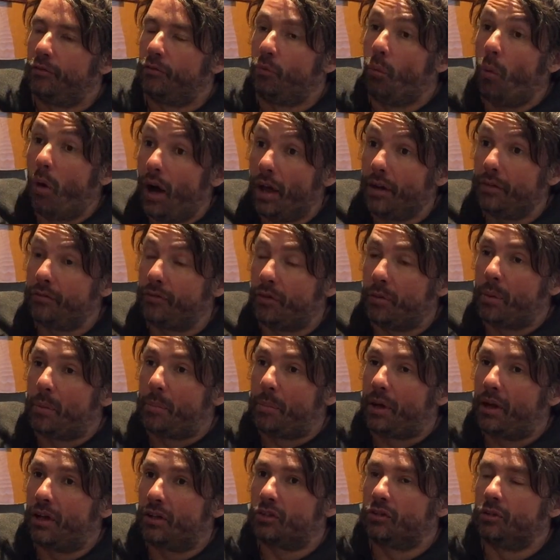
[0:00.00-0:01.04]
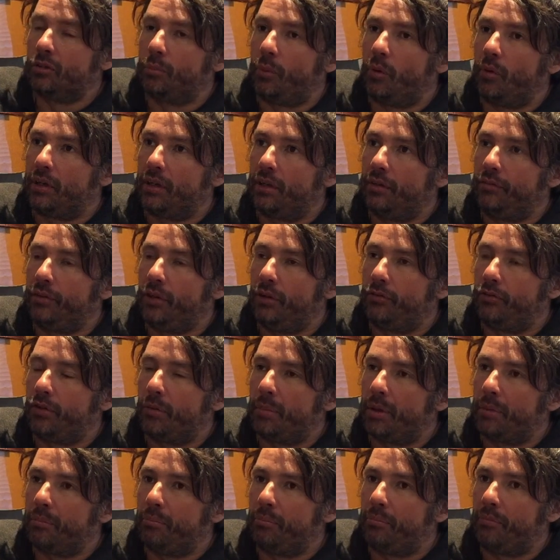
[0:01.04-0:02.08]
One, from a personal point of view,
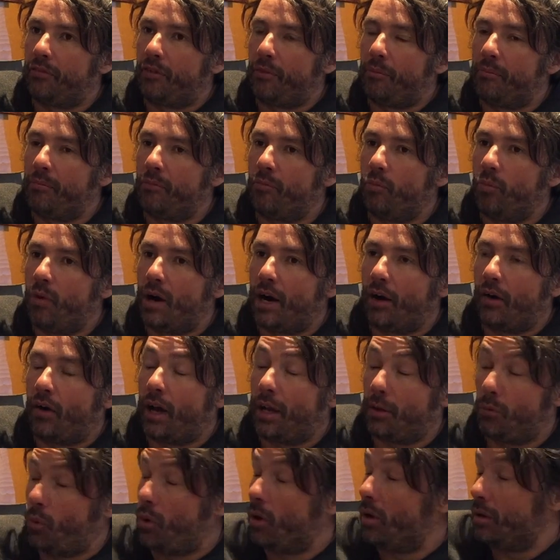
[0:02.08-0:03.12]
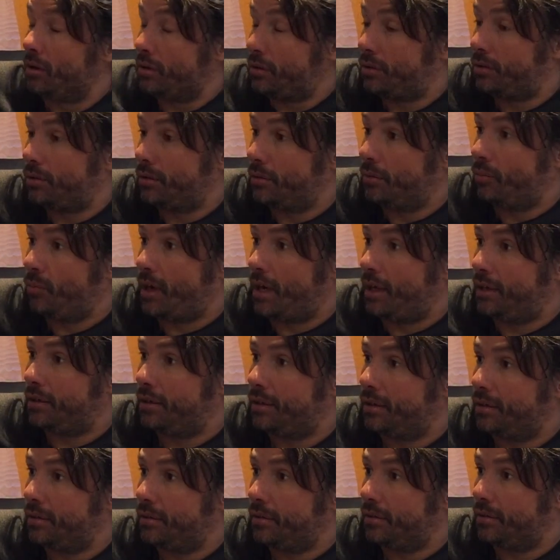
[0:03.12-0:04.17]
from where I was
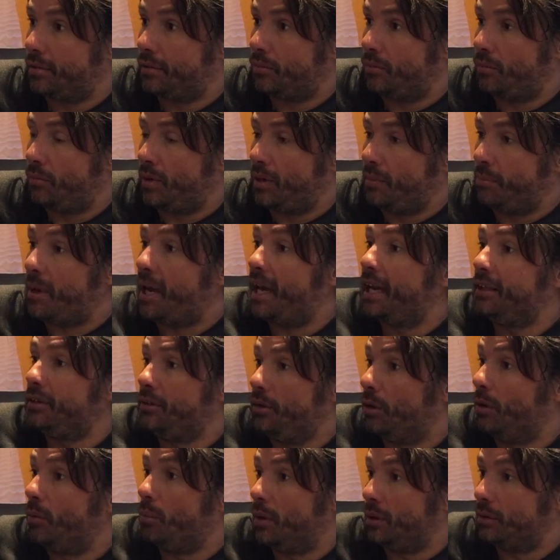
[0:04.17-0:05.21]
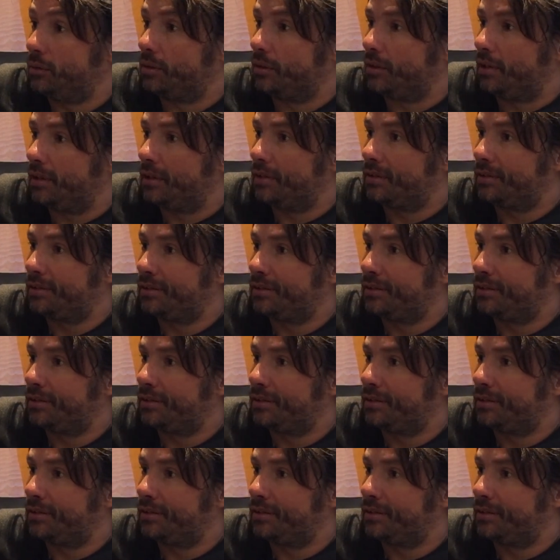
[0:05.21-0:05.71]
when we made Your Wilderness.